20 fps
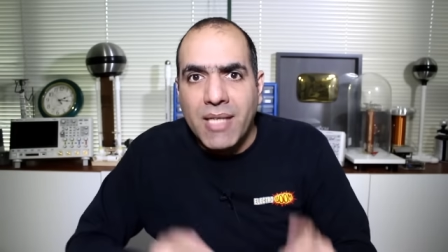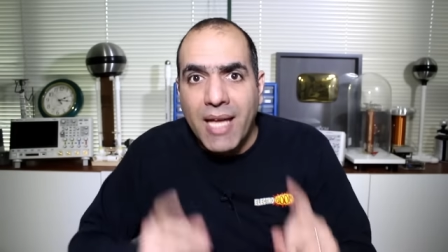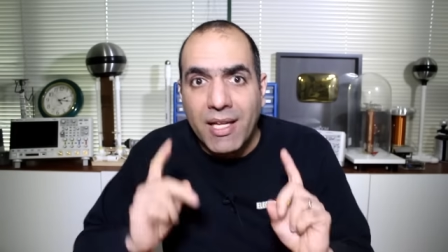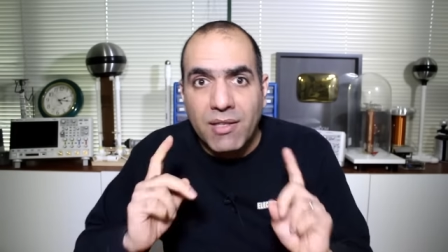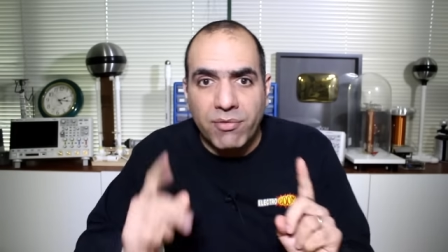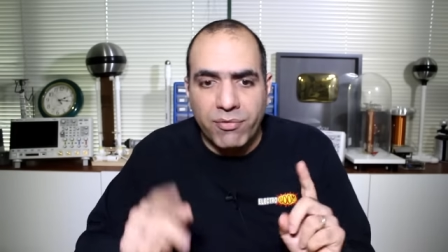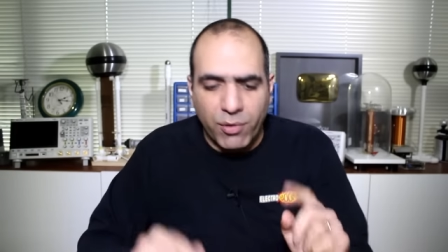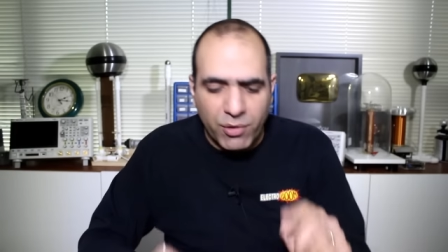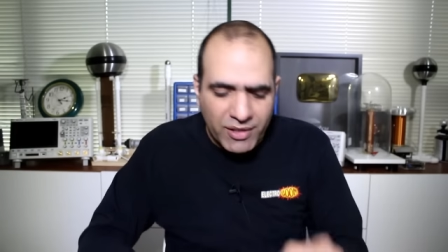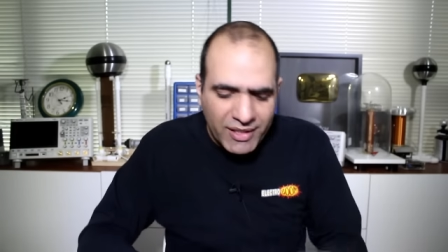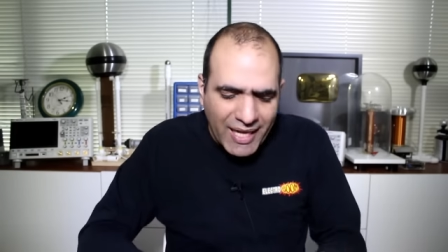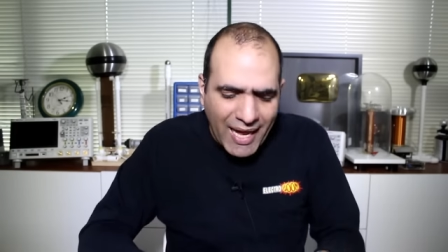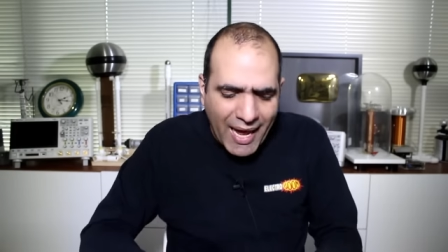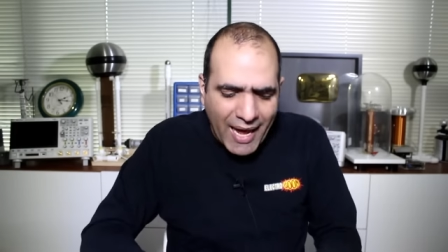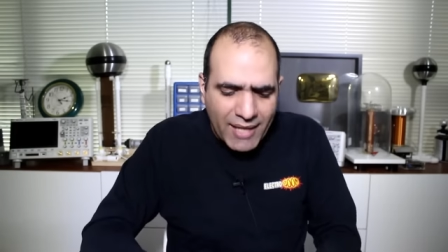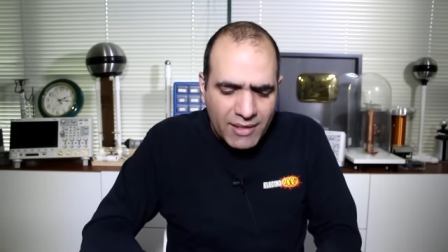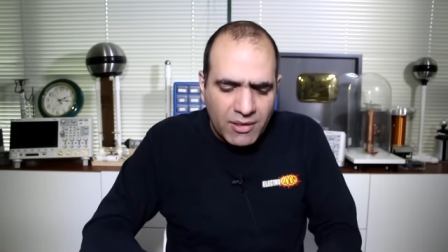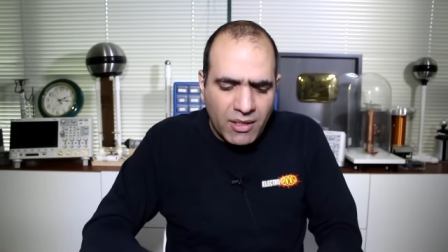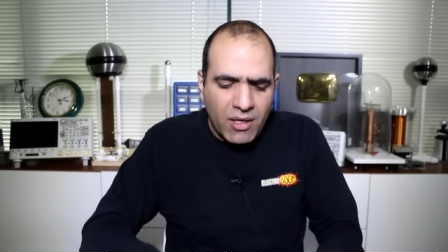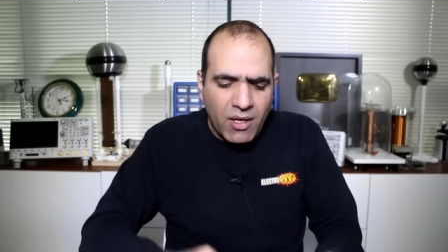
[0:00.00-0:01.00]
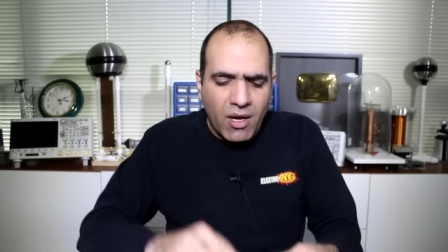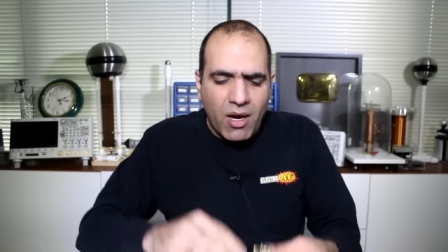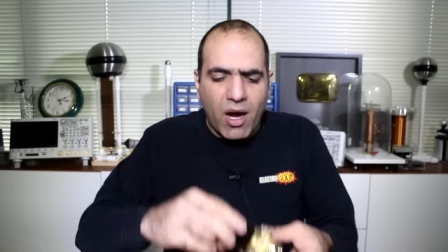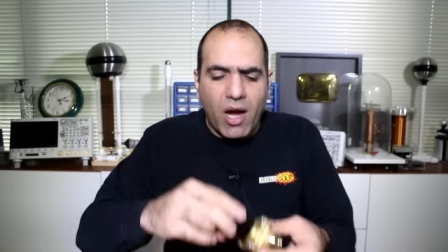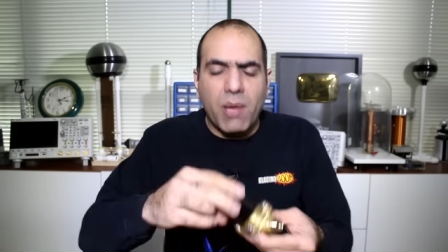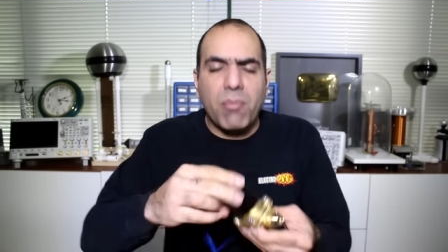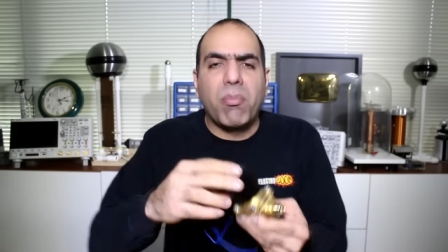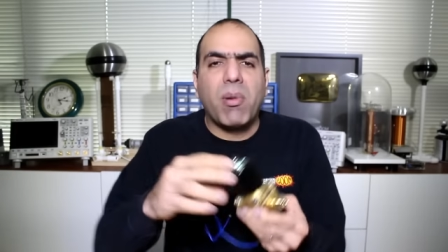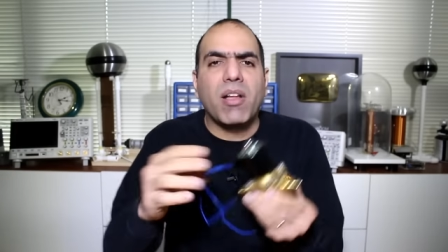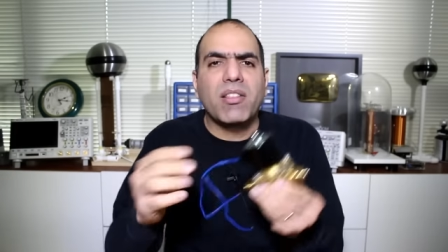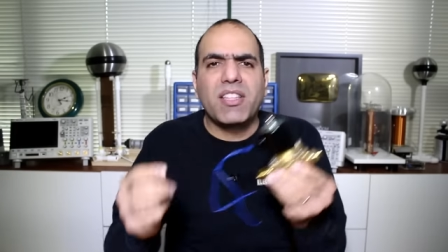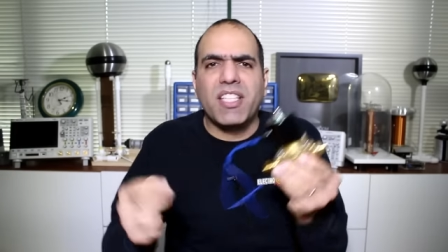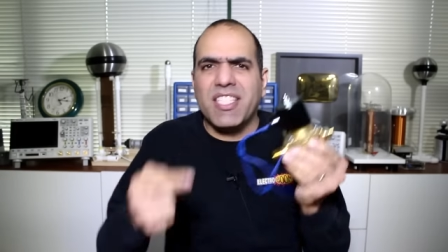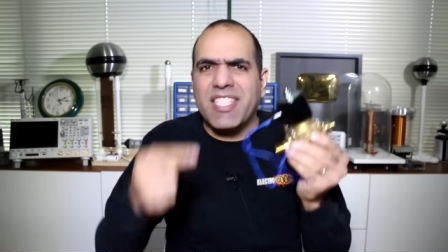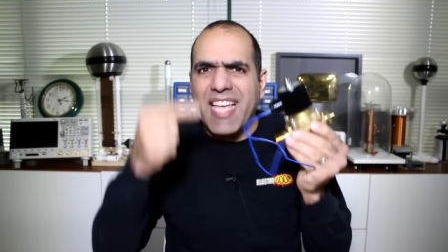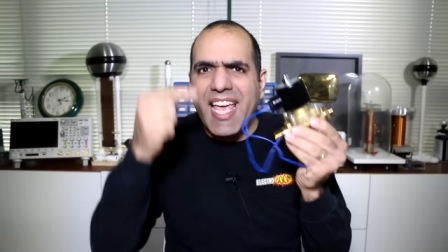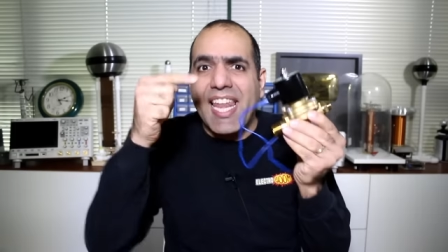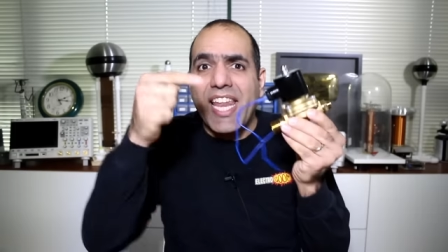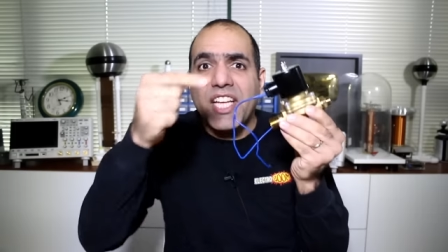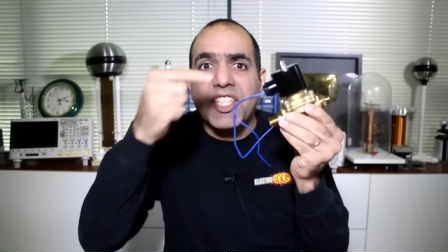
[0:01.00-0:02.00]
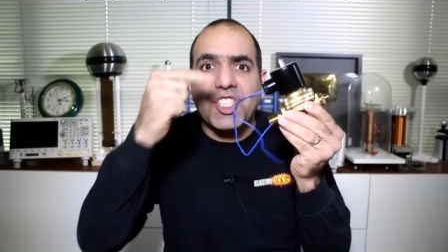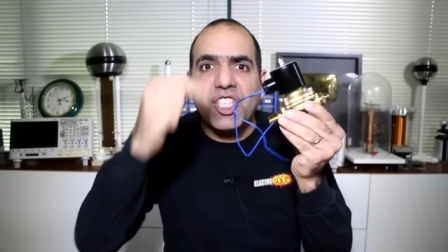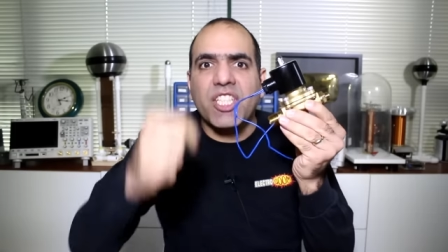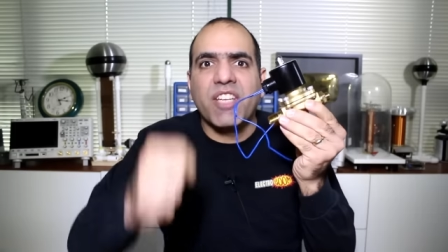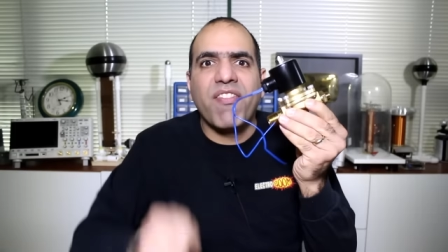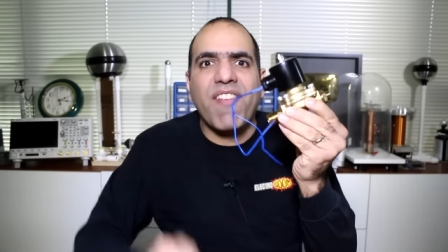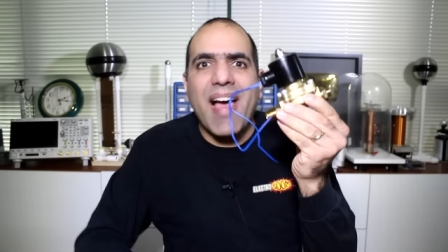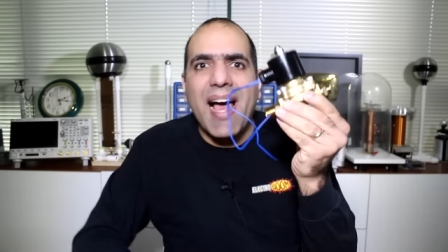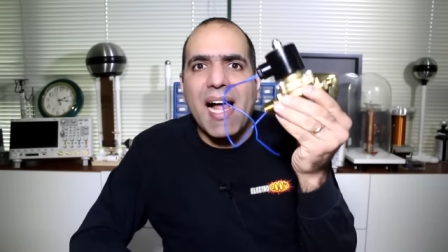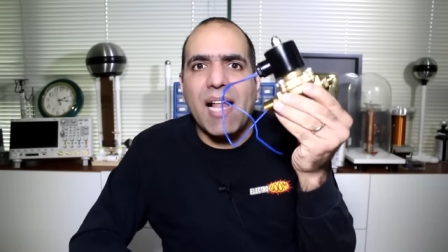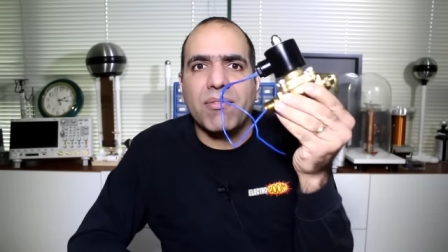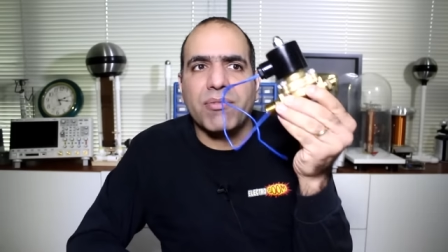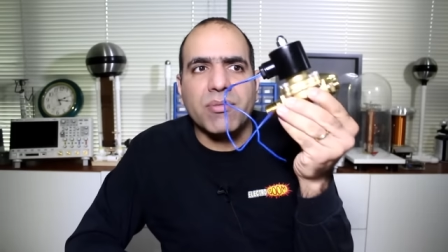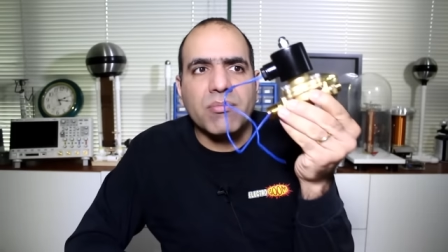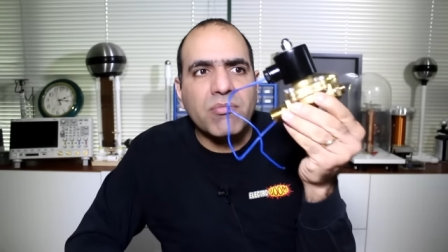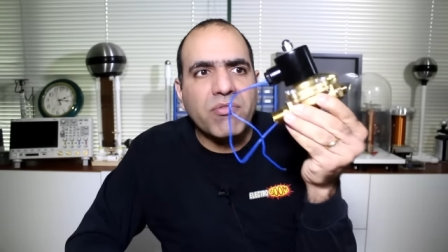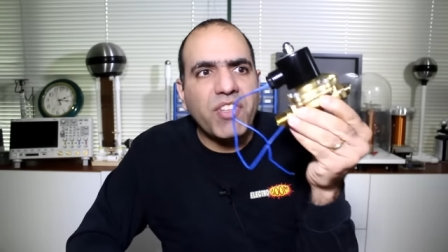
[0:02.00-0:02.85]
and for that, I bought this electric valve.